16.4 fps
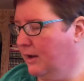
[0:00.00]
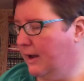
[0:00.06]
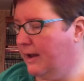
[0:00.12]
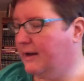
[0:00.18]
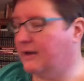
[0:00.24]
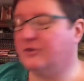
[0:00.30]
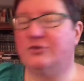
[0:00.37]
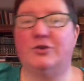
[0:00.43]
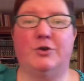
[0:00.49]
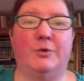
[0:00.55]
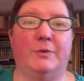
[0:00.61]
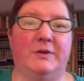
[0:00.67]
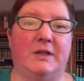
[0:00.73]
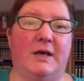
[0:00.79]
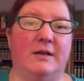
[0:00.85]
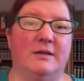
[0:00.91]
And I'll show you
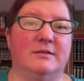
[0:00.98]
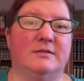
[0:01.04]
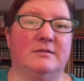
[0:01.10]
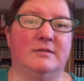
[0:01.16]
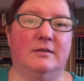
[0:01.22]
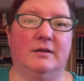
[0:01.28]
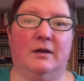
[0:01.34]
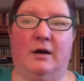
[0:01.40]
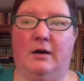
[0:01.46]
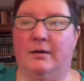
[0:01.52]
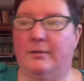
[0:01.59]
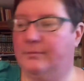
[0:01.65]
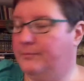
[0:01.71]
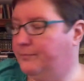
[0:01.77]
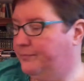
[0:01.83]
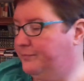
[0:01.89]
what that is
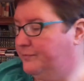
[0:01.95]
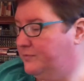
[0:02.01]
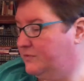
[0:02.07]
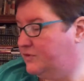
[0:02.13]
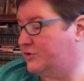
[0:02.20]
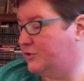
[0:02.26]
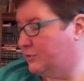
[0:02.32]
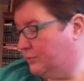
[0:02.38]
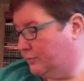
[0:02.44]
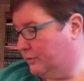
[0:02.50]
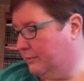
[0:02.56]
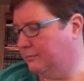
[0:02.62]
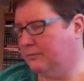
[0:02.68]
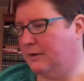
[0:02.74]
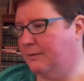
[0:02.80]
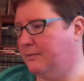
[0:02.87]

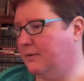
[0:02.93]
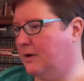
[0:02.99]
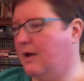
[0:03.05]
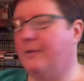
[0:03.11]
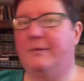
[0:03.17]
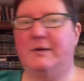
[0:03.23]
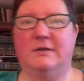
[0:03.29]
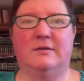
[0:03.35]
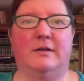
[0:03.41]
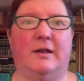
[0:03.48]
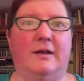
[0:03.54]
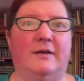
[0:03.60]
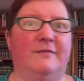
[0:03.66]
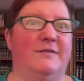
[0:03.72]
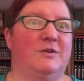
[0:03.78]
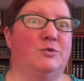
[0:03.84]
soon. I'm coming to
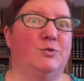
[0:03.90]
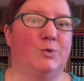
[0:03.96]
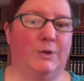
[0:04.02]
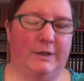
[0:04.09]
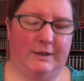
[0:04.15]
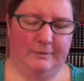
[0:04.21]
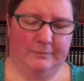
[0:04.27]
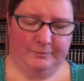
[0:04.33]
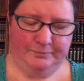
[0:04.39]
that eventually.